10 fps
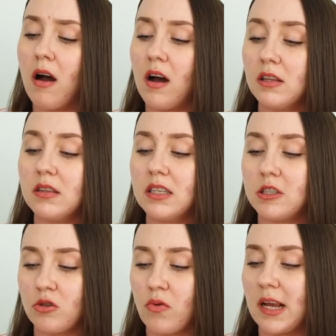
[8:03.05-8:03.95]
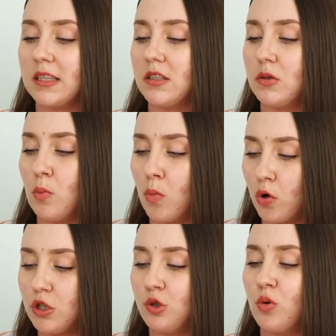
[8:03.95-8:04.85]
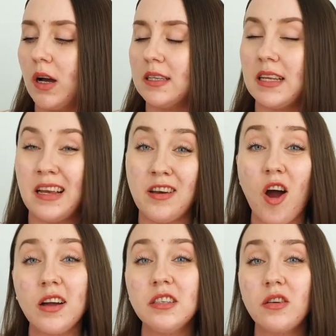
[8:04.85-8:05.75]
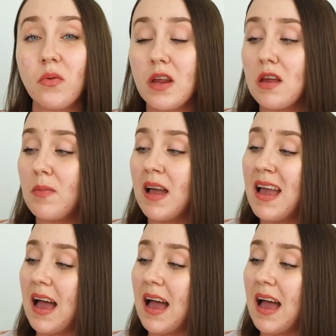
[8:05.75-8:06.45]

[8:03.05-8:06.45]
anti-stress moisturizing night cream